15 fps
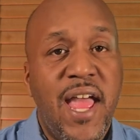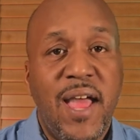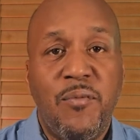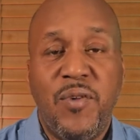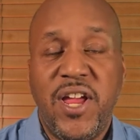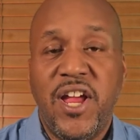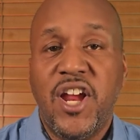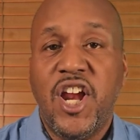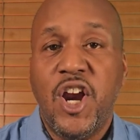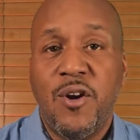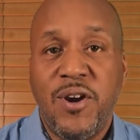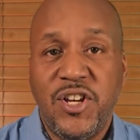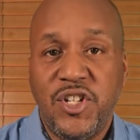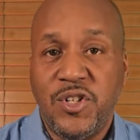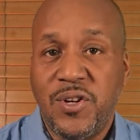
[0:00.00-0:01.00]
and we
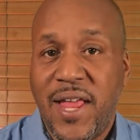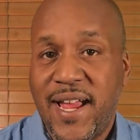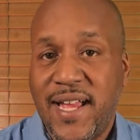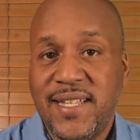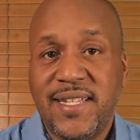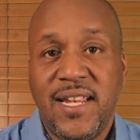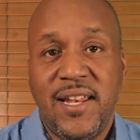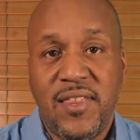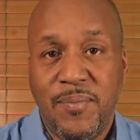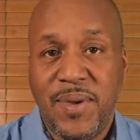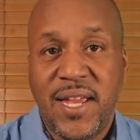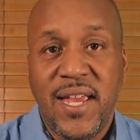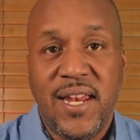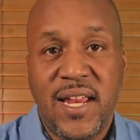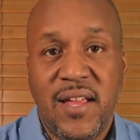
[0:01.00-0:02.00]
encourage you, like I said at the
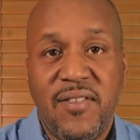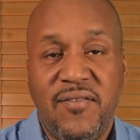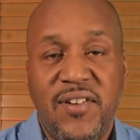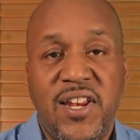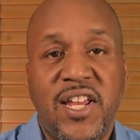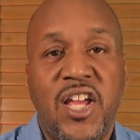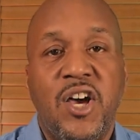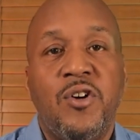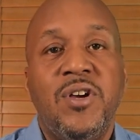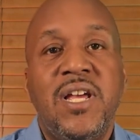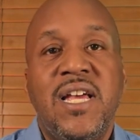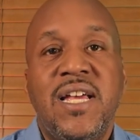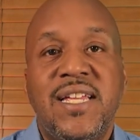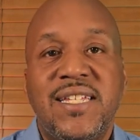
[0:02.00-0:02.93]
beginning of the video,